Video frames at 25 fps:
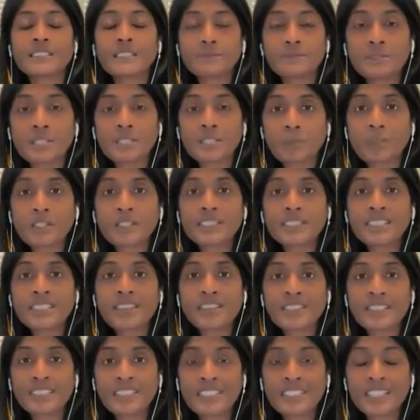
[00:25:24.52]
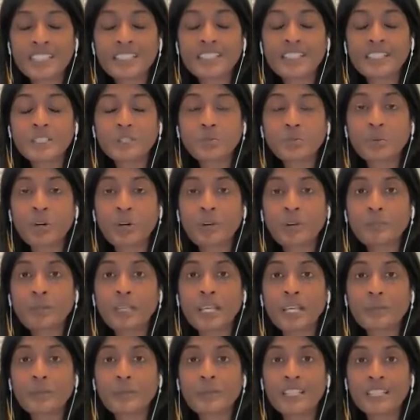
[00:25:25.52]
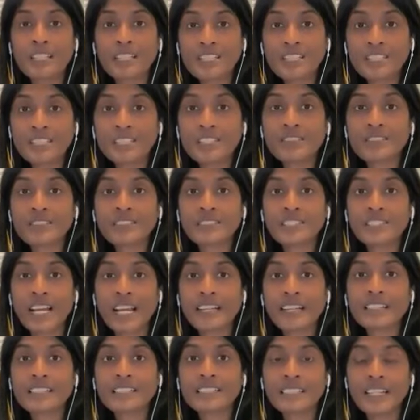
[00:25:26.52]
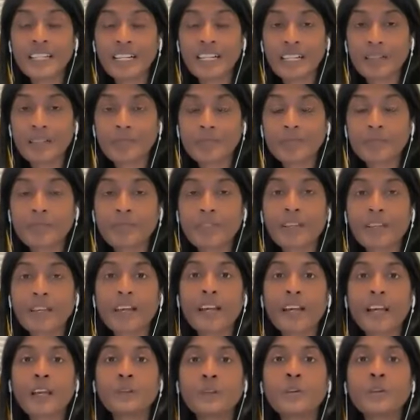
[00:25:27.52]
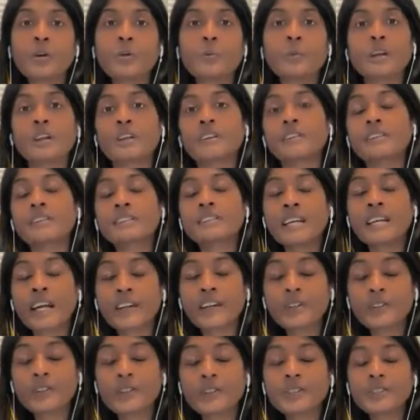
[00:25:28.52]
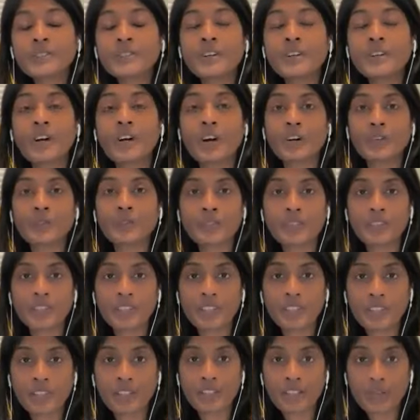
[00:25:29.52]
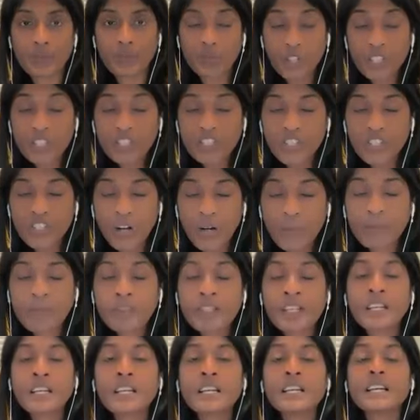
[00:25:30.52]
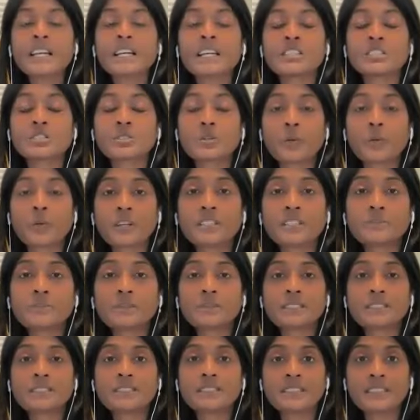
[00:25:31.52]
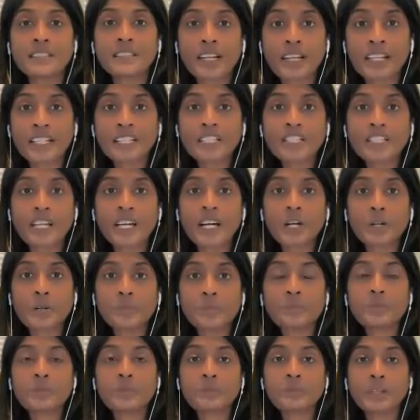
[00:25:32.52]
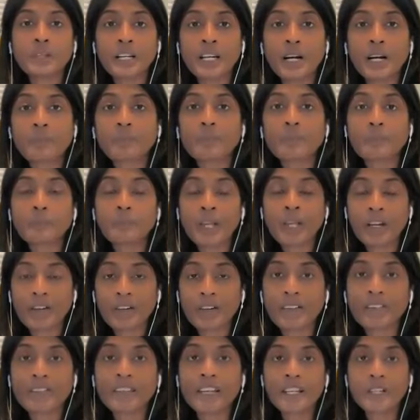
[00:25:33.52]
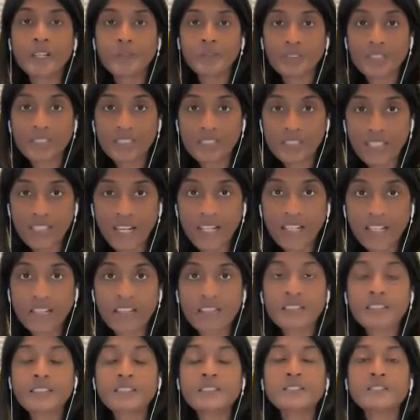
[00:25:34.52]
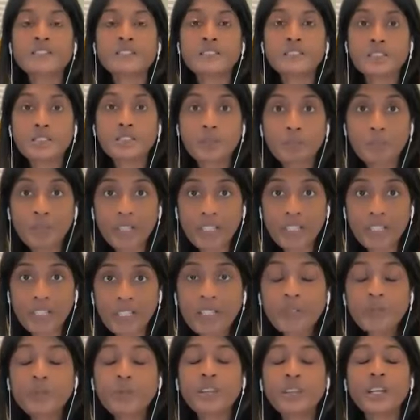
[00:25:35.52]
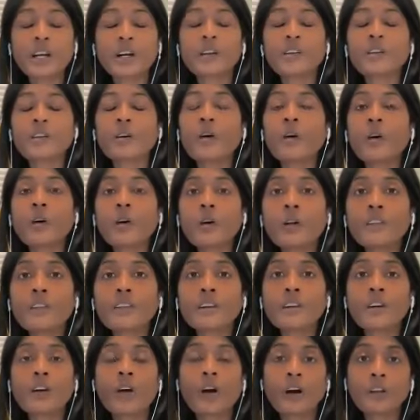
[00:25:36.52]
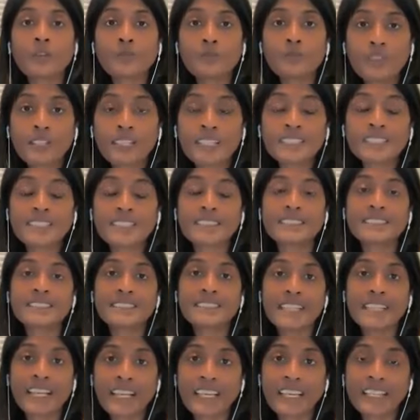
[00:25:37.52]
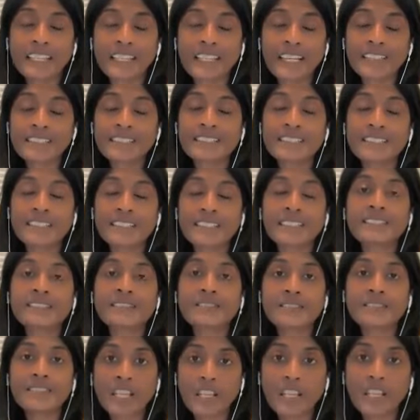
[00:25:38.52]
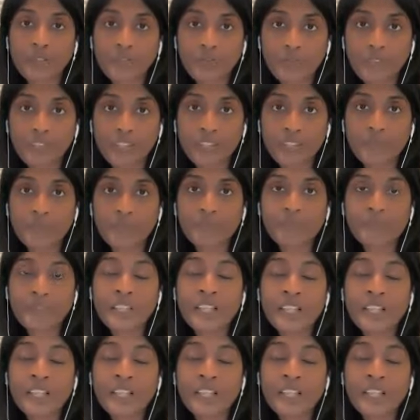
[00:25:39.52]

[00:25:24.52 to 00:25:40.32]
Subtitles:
September 17th at 12 p.m. Eastern Standard Time. And no matter the title of the workshop, it's going to be designed to help you become the parent that you desire to be without all the conflict and the second guessing that you feel.